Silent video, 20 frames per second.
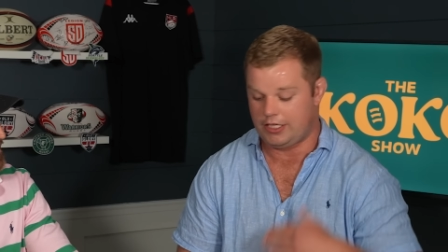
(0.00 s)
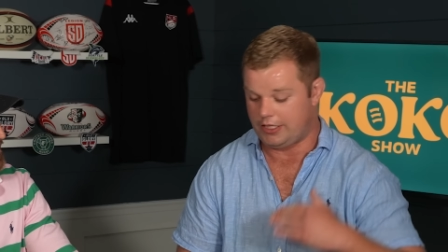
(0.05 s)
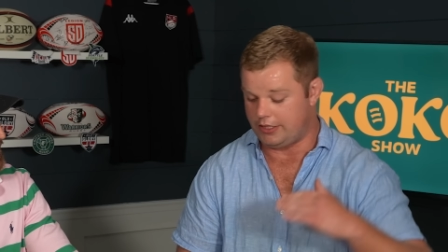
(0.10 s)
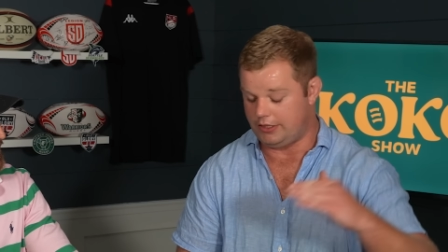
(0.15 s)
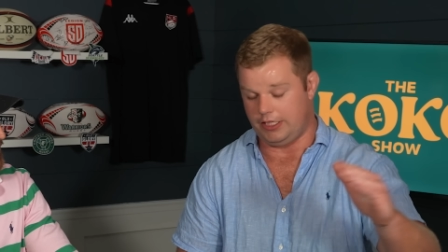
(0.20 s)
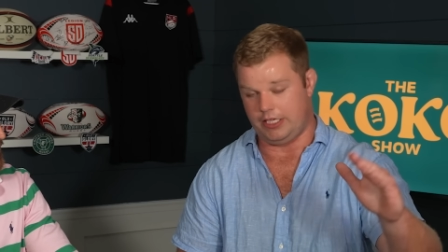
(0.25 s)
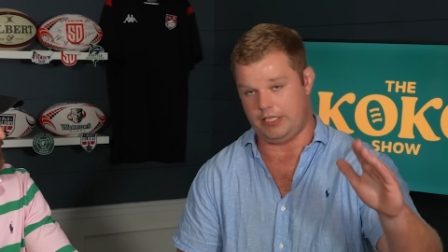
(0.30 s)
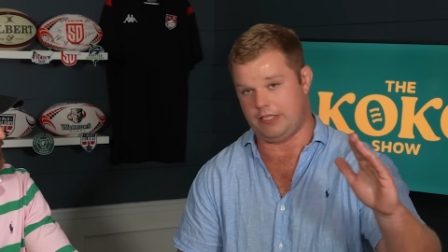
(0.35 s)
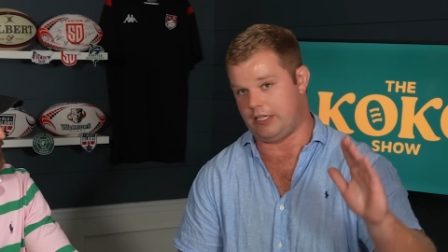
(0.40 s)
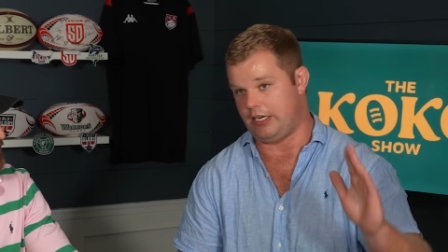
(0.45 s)

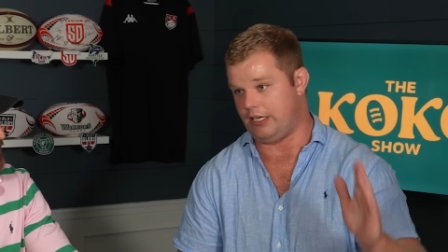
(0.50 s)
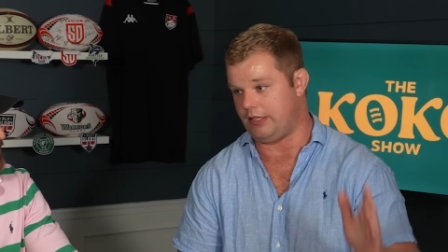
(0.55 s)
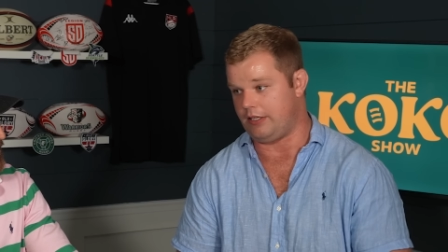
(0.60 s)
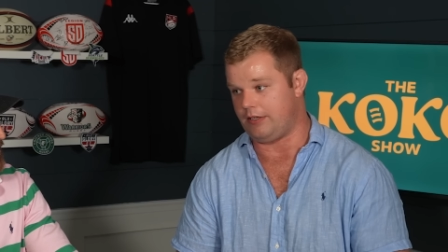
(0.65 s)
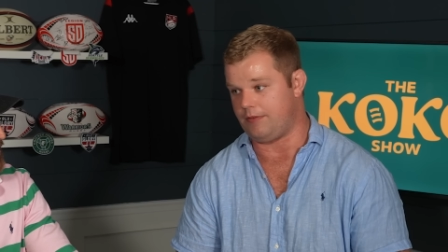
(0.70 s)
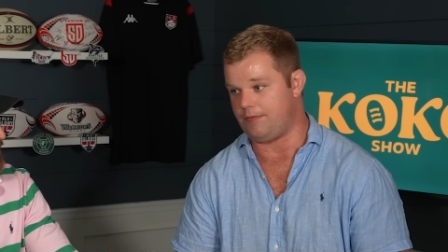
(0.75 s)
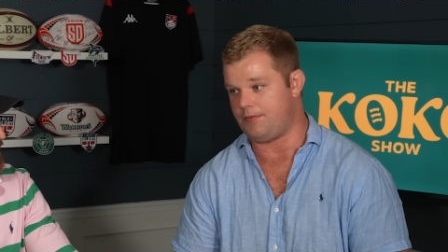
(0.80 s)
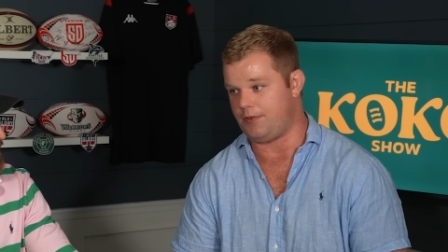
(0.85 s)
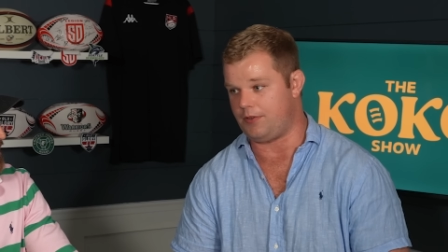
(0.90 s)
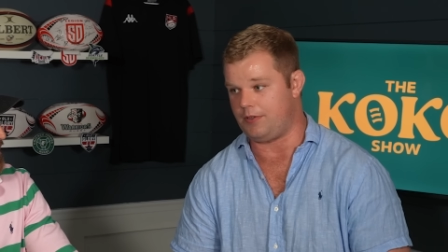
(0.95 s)
clear as
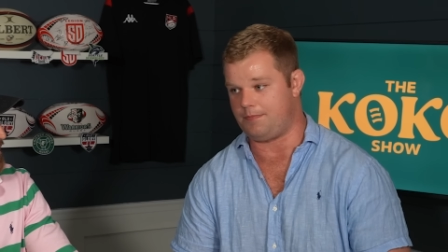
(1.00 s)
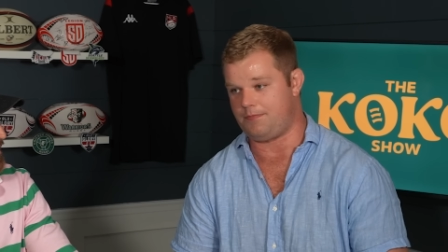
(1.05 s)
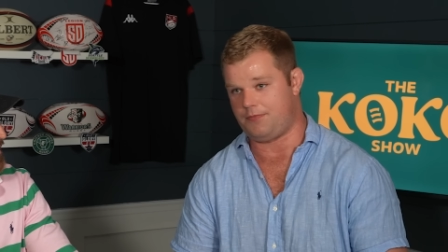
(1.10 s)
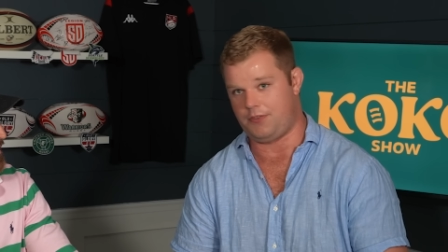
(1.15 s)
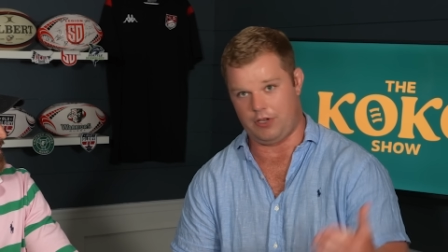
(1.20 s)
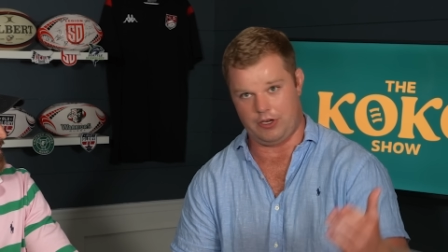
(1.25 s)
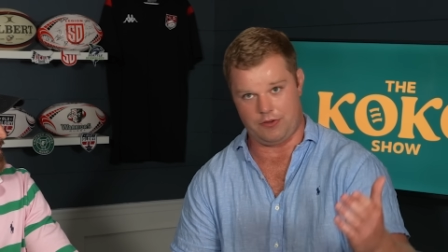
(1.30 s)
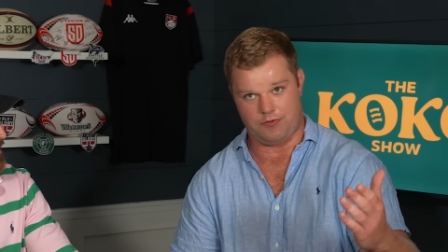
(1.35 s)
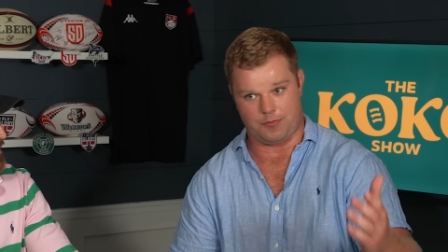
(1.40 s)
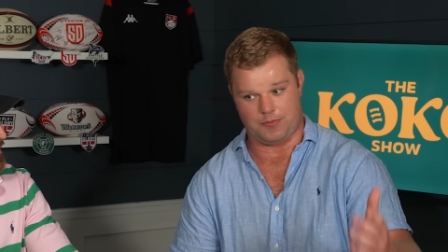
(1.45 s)
anything for, the,
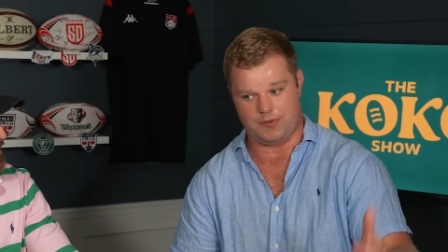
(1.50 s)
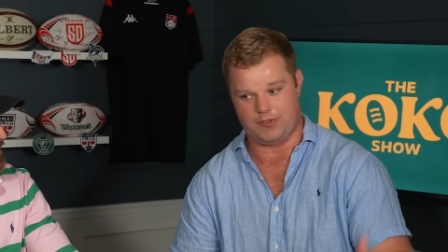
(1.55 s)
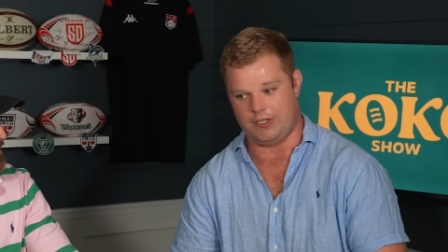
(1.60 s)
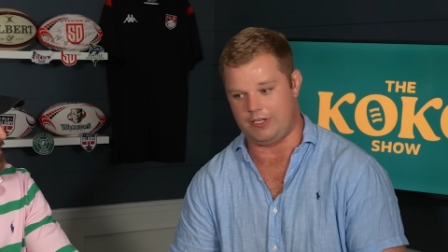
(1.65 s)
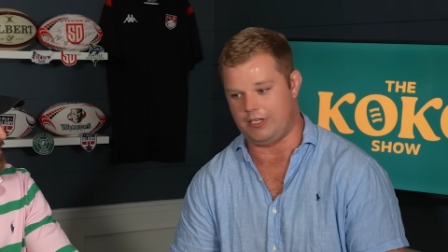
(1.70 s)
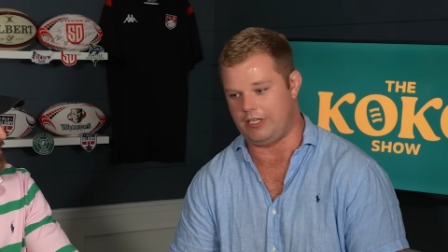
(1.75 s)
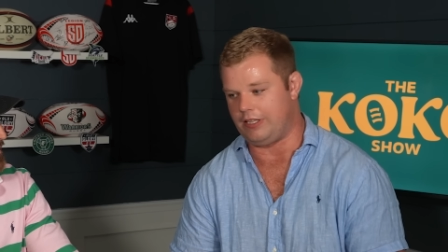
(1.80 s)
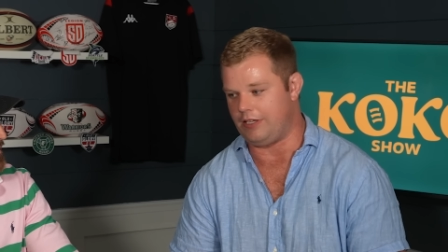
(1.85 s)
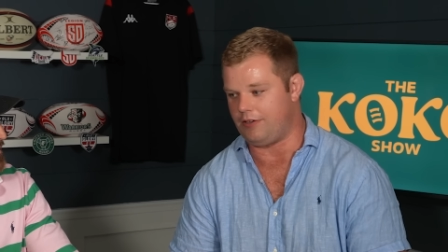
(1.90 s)
for those from Sydney.